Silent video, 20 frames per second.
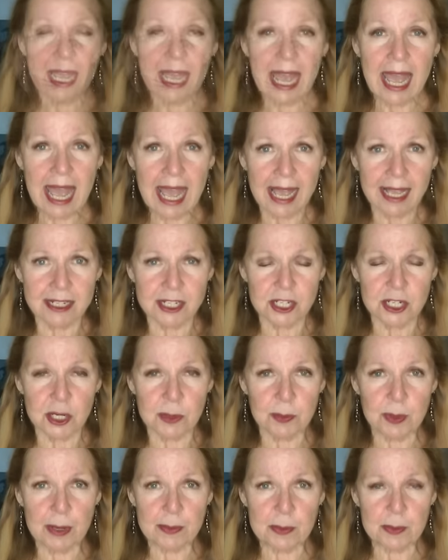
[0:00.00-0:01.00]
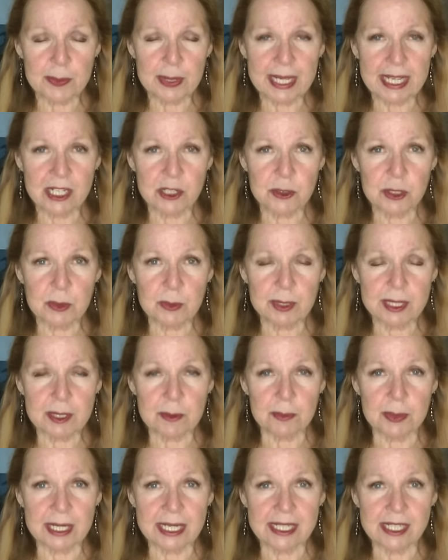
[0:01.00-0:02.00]
Add to your prepper pantry with the
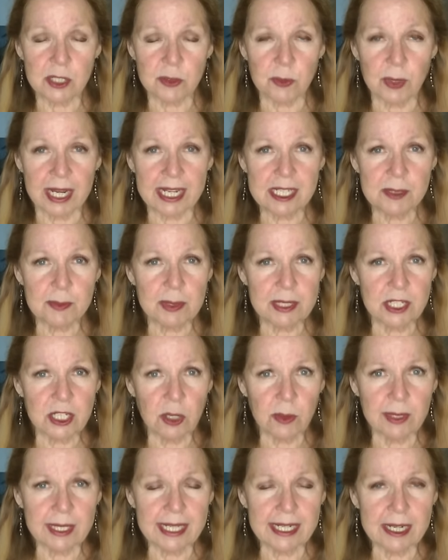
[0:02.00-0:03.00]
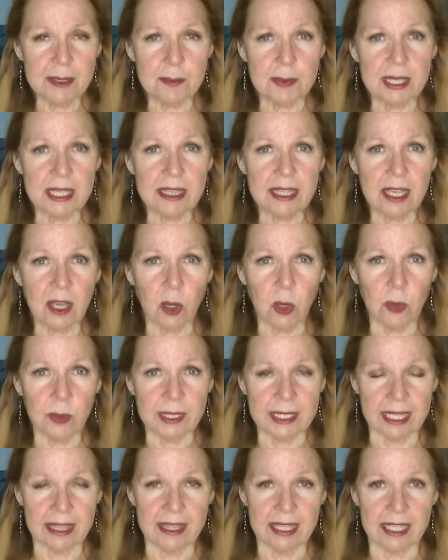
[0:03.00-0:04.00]
beans and rice, but don't let it be the
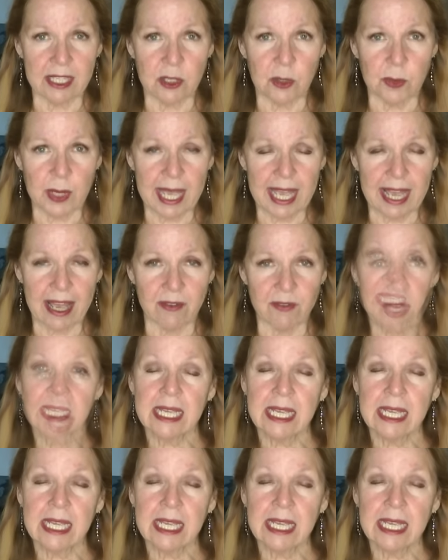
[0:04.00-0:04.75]
only thing you have.